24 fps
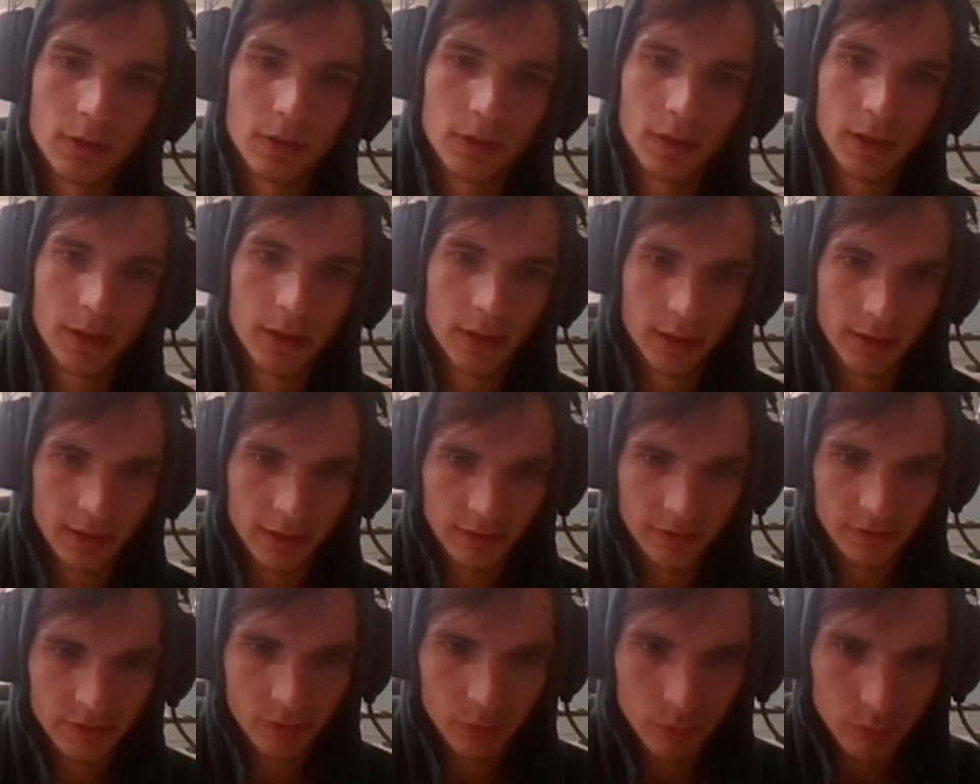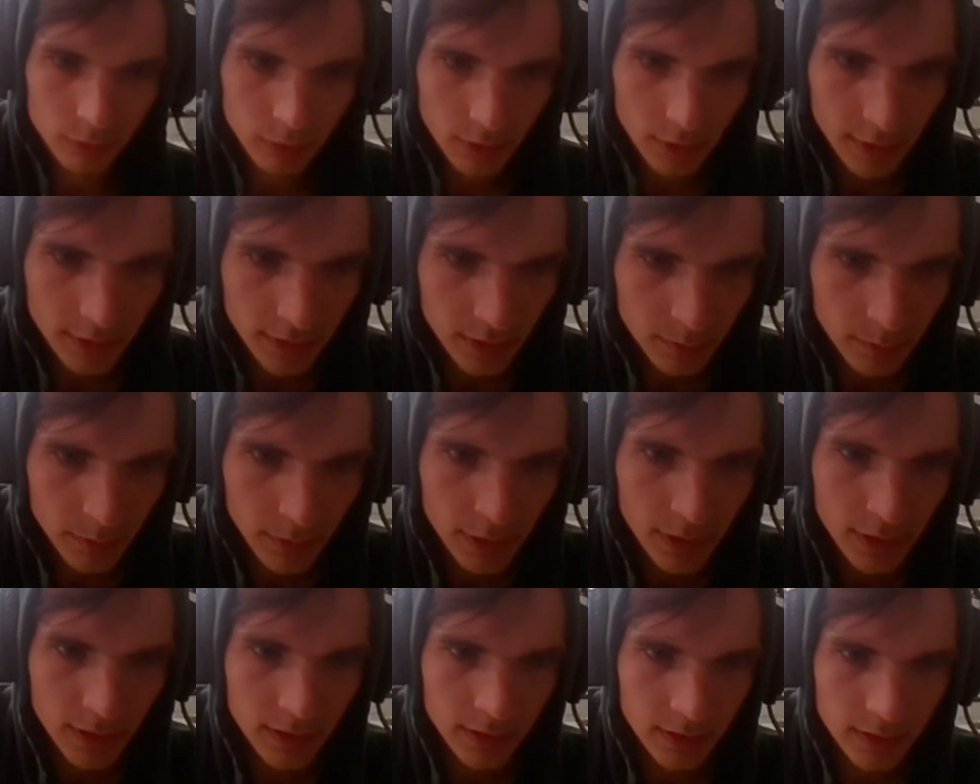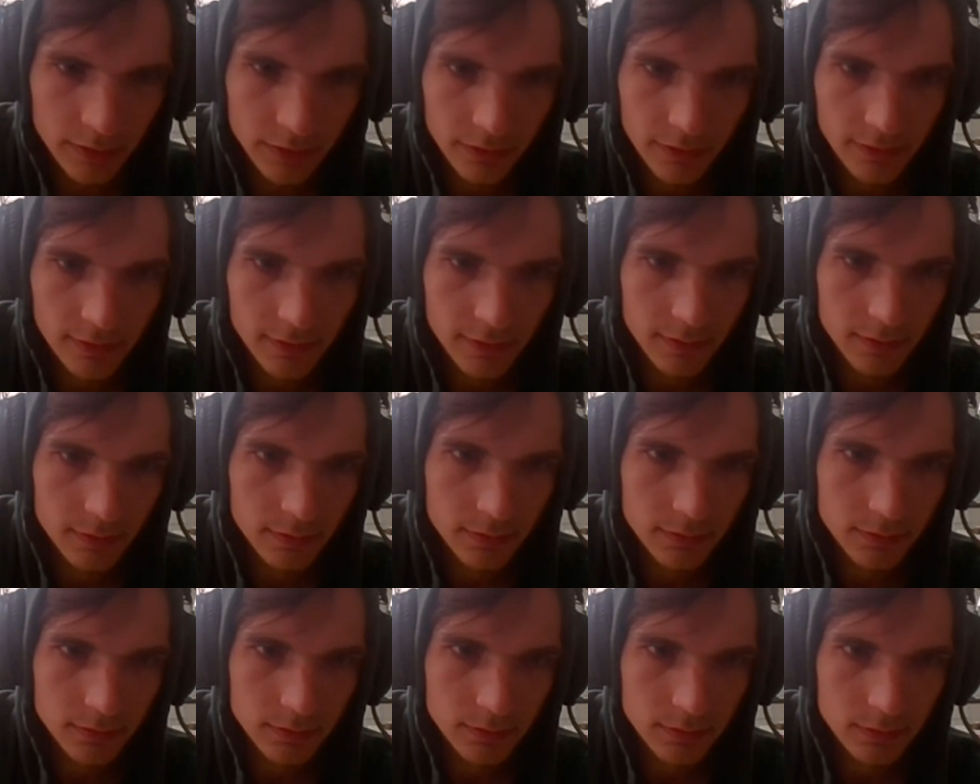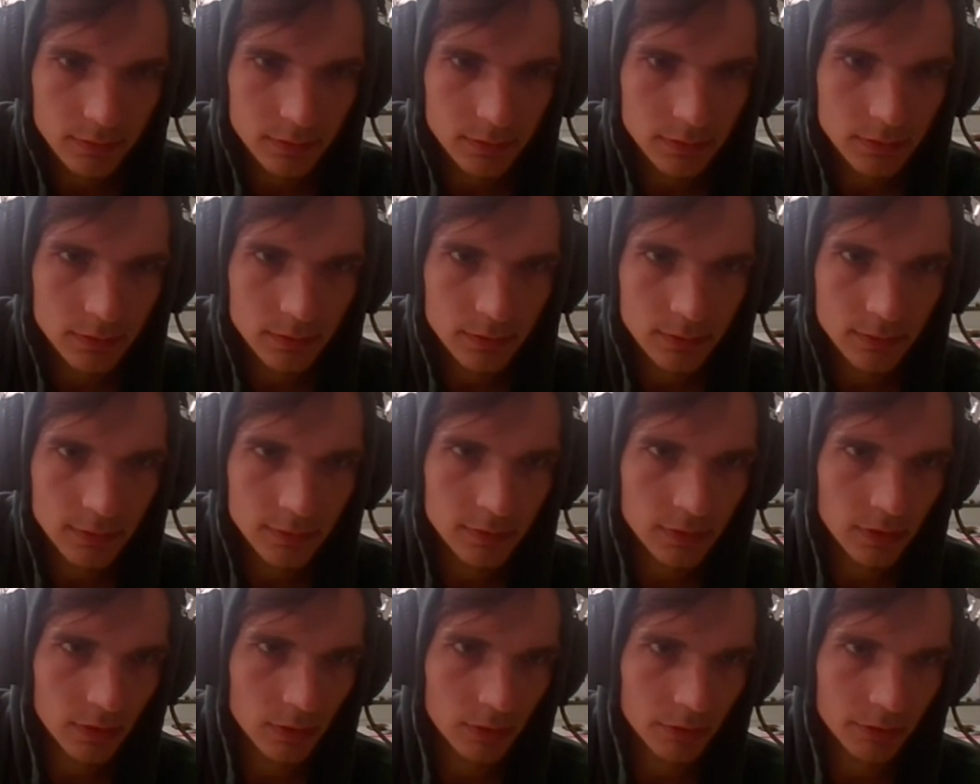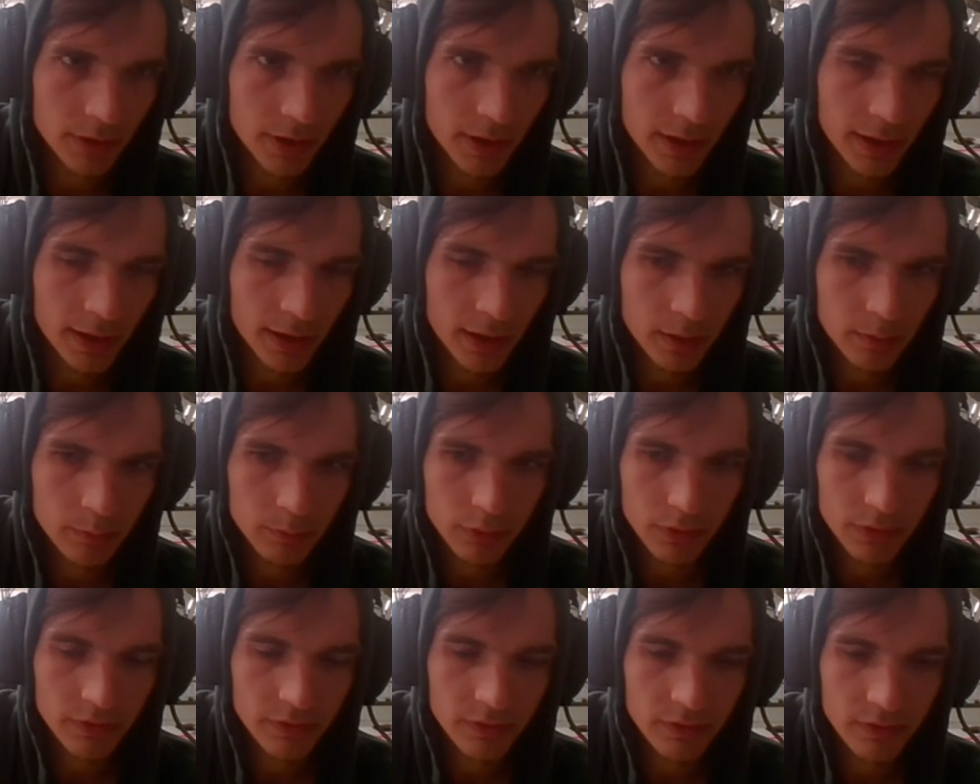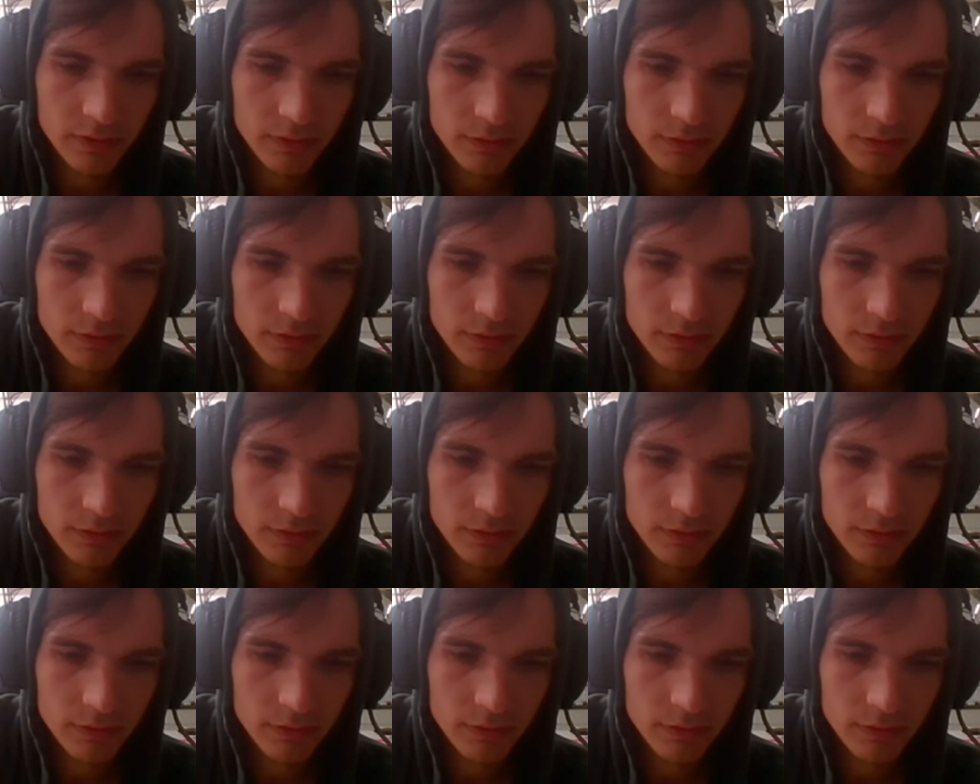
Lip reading: yeah, I guess a rule I can make is follow the hype, but